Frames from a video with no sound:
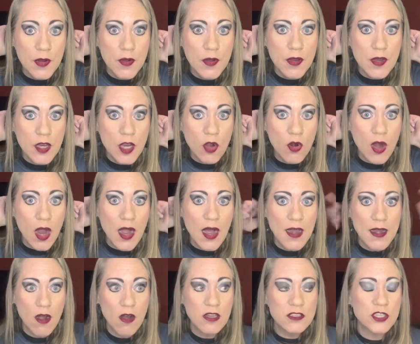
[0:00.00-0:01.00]
you know, God
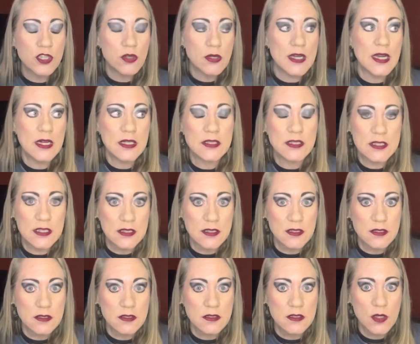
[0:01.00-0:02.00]
also tells us
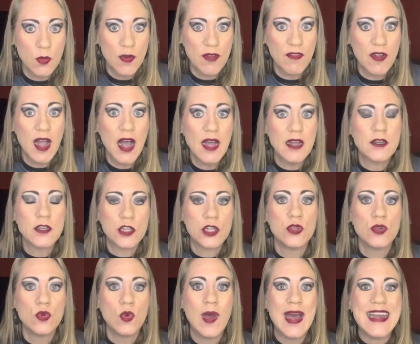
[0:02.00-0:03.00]
that we've got
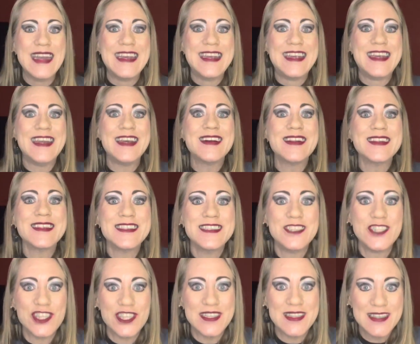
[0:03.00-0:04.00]
to
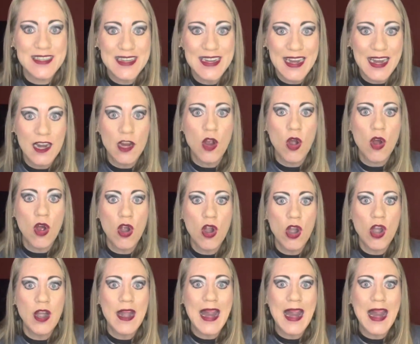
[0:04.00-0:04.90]
diligently guard